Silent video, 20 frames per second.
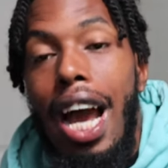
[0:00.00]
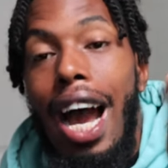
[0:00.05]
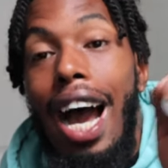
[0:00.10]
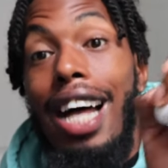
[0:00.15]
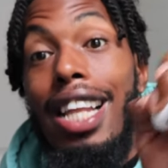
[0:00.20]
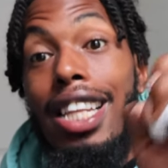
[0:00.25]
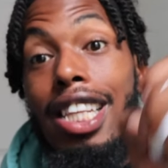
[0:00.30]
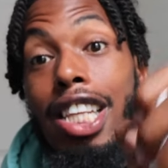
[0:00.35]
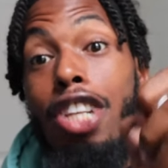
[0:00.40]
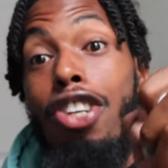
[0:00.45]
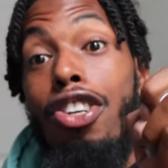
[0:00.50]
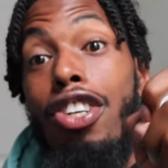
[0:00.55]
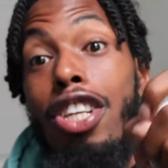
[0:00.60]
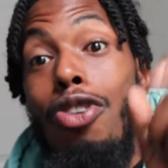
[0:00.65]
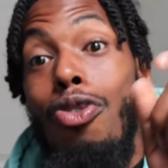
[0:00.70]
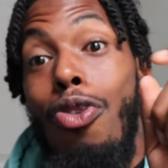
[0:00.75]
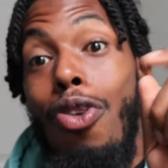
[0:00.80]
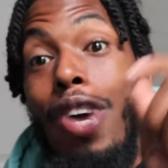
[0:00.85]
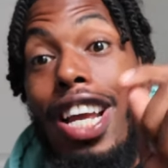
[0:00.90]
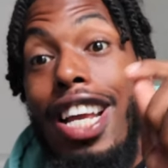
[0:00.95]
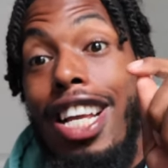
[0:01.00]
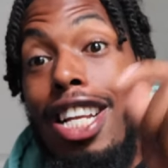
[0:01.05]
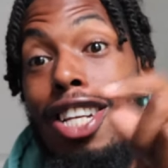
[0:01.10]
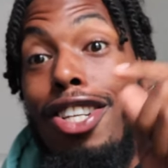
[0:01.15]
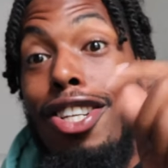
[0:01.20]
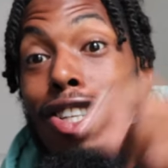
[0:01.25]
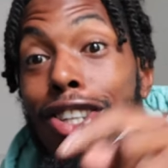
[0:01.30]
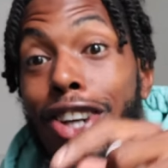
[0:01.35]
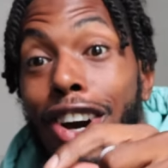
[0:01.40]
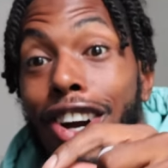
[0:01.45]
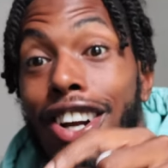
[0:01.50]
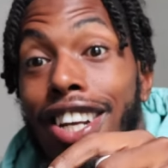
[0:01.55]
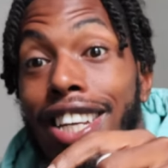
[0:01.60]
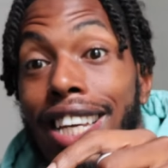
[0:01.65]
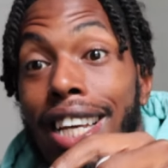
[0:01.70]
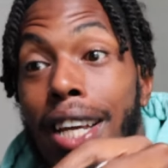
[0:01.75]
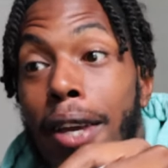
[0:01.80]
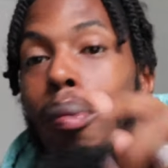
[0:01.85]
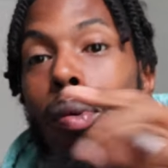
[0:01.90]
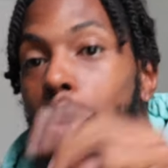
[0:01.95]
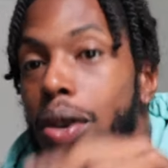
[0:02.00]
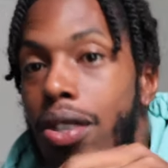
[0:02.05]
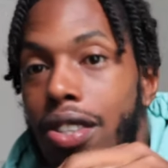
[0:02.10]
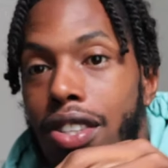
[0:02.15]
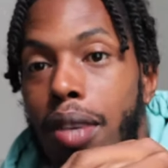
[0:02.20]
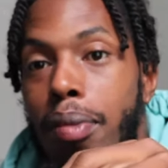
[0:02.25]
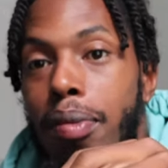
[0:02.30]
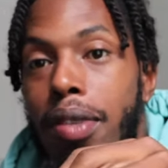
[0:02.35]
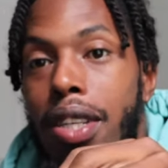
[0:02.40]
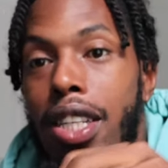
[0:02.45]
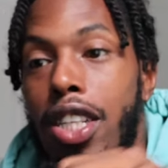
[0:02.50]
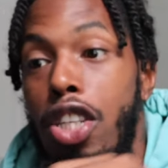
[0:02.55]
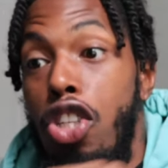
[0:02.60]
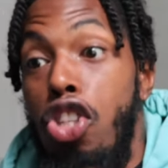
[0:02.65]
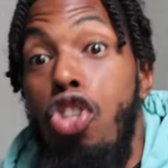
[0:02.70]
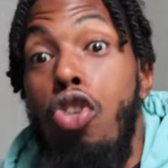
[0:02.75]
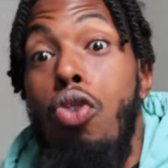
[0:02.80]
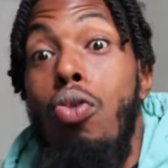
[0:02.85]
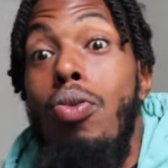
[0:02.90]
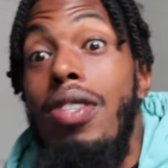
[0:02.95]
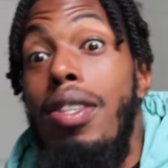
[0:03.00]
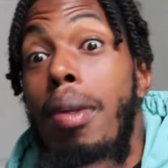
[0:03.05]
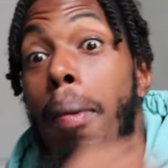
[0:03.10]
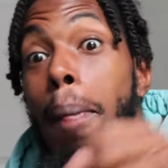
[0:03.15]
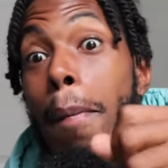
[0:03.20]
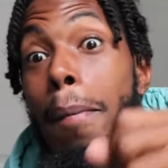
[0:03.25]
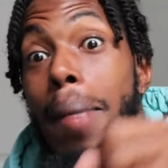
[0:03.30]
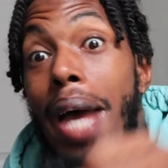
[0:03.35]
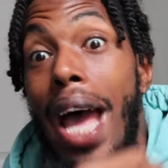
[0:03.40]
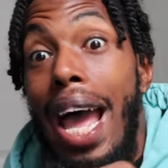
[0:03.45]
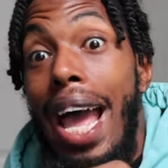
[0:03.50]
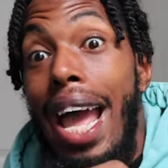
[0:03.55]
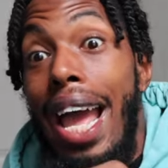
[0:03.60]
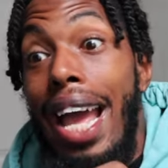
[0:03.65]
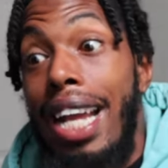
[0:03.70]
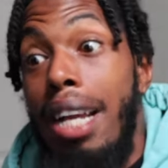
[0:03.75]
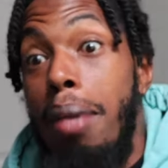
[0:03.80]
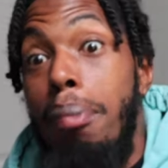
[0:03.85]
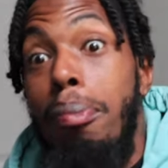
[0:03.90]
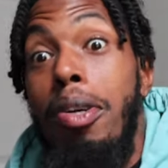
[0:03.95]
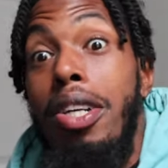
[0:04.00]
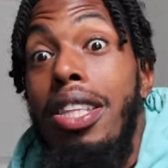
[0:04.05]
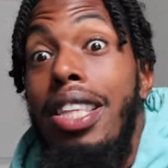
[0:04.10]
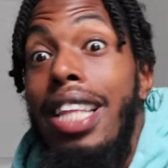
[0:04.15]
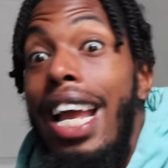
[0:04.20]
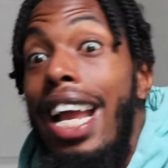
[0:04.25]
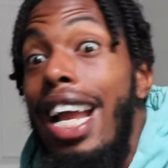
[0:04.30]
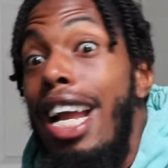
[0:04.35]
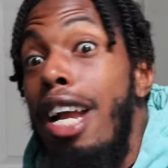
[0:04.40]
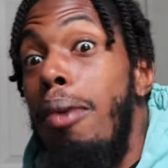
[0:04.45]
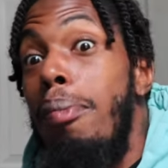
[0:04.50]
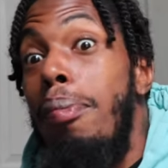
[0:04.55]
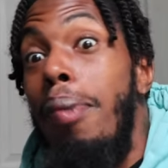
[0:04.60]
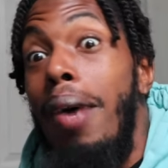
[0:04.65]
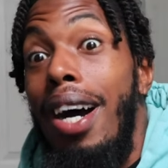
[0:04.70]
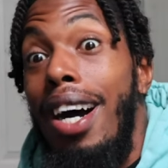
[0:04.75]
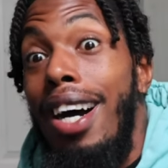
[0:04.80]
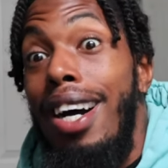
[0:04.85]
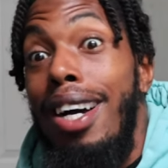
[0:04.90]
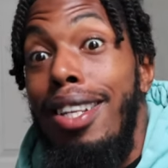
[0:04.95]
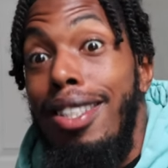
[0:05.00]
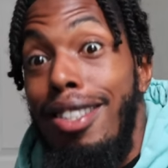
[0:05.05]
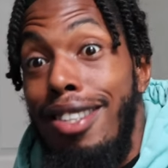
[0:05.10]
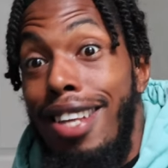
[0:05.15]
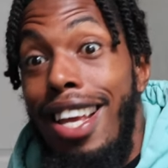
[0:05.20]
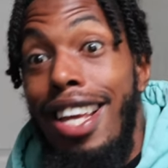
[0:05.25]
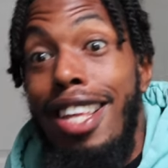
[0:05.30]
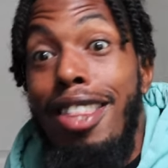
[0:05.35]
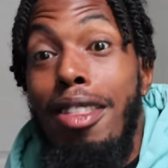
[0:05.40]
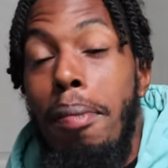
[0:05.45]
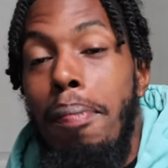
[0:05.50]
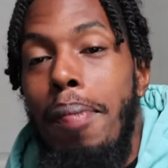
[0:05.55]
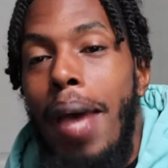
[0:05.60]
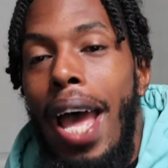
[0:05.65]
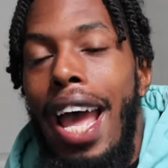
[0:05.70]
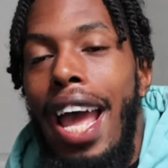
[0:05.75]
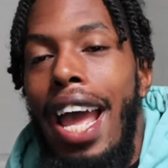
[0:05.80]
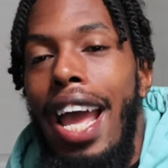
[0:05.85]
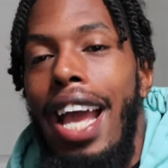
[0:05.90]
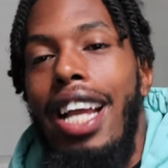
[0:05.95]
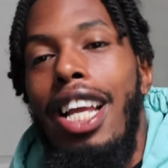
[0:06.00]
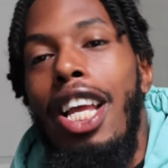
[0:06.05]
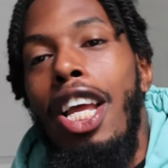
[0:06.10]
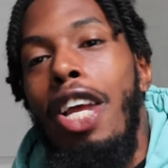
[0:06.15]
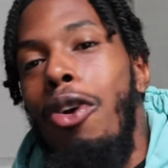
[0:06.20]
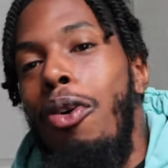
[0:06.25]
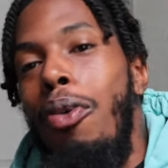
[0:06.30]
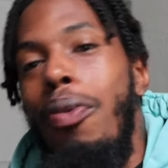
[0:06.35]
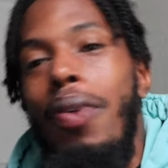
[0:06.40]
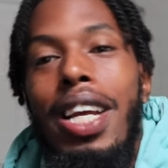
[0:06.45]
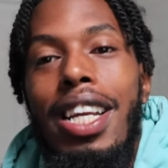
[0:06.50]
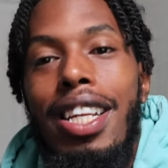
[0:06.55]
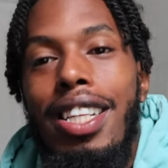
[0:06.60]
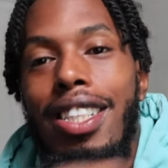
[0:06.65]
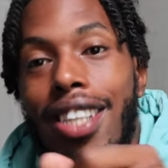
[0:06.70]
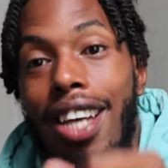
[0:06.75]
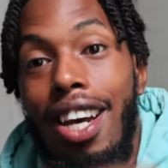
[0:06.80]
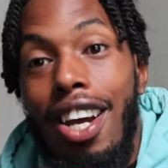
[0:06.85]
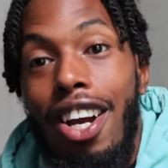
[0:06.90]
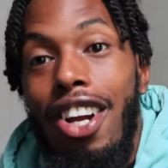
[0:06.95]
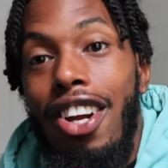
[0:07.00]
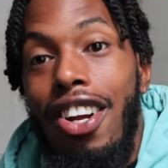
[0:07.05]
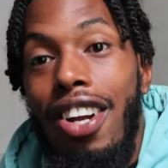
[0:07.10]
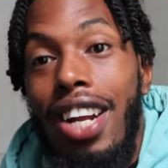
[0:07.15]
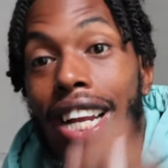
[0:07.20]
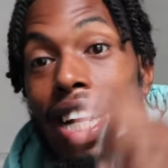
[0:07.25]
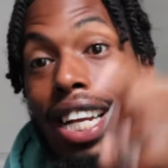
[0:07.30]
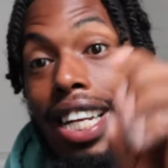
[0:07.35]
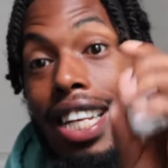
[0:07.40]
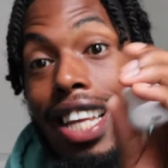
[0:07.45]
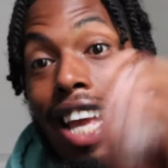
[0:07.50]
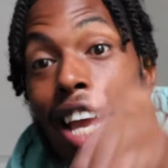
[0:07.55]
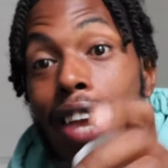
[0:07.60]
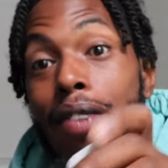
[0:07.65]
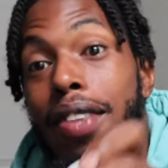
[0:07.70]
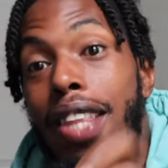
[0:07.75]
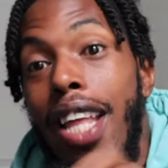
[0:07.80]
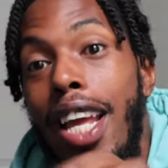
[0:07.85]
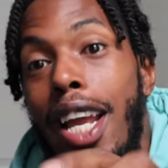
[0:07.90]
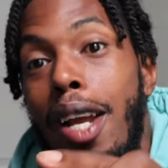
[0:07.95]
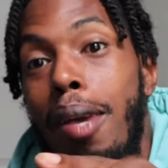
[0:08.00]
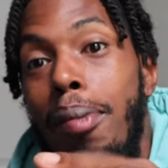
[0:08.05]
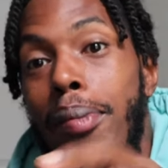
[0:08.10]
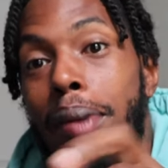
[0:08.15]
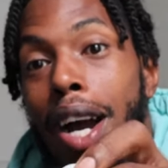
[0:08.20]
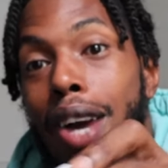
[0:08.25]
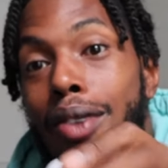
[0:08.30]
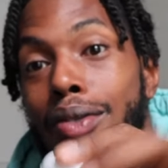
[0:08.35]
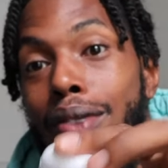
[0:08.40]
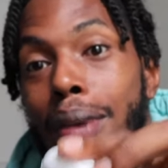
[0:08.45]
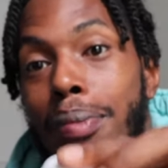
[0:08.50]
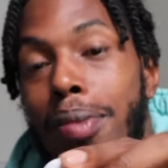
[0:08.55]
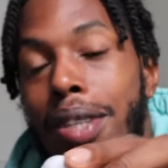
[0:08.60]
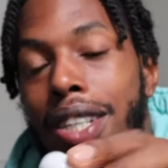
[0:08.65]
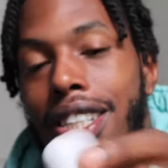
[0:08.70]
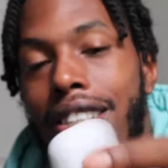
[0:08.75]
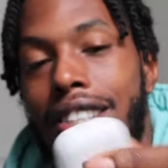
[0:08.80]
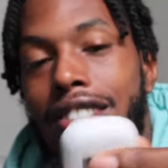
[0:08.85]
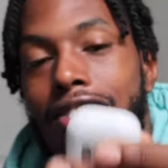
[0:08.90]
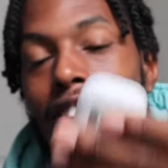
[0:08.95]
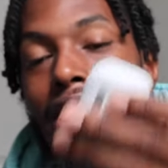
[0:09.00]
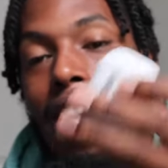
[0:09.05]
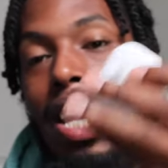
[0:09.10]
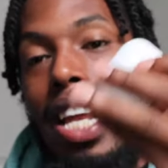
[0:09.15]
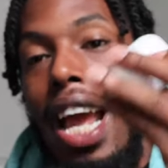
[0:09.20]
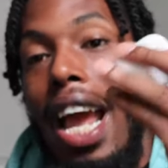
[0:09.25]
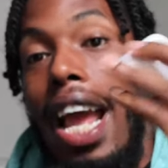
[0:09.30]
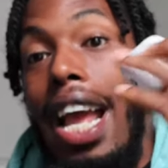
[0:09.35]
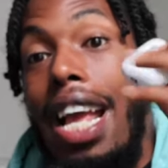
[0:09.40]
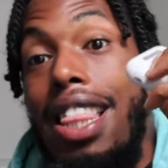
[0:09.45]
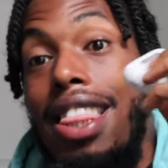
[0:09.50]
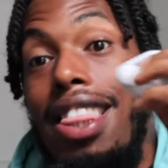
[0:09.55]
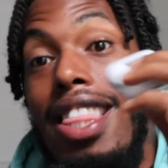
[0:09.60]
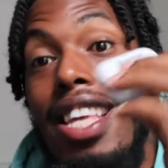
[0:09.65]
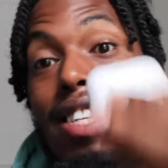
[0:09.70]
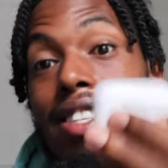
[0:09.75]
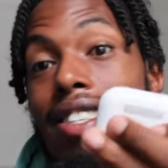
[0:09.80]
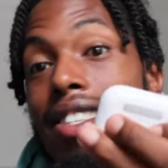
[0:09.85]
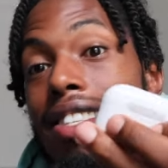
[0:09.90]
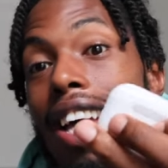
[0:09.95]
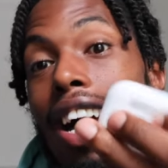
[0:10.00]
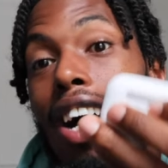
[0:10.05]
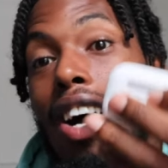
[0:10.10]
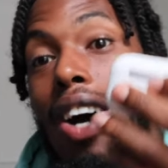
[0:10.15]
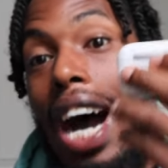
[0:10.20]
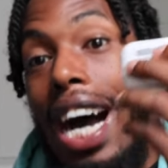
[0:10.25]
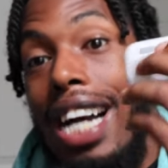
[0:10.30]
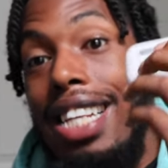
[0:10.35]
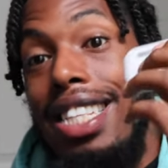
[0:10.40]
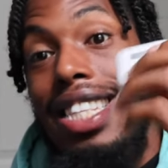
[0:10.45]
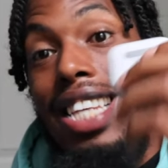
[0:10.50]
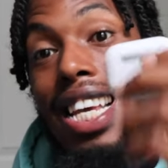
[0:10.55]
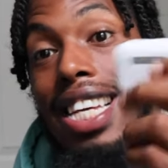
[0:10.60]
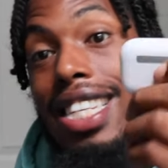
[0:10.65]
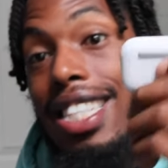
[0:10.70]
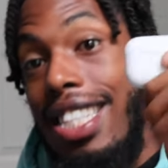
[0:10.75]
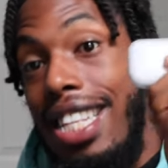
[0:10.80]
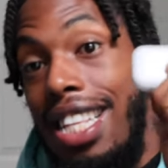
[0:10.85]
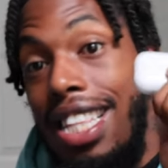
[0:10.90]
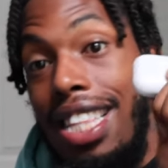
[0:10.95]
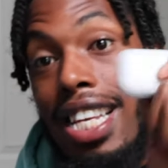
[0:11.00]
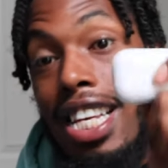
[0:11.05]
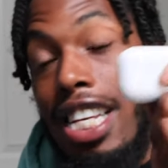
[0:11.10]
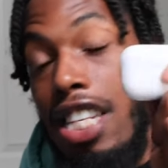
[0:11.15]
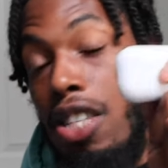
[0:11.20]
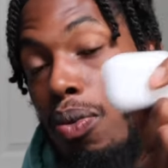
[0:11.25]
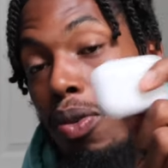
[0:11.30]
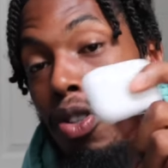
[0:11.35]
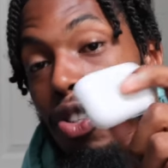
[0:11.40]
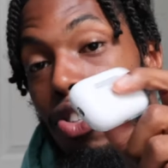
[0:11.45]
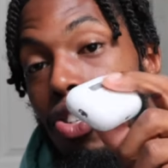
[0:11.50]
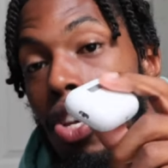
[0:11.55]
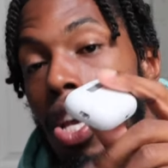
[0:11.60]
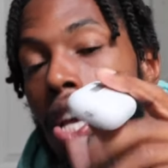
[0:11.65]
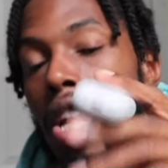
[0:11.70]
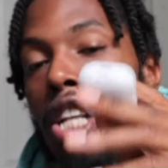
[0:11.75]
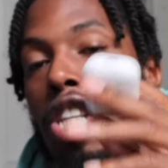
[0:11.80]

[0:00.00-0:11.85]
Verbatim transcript: I literally went into Target, brought something, used the bag, put the AirPods in the bag, went to her, gave her the AirPod replicas, and this is how I tested these ones.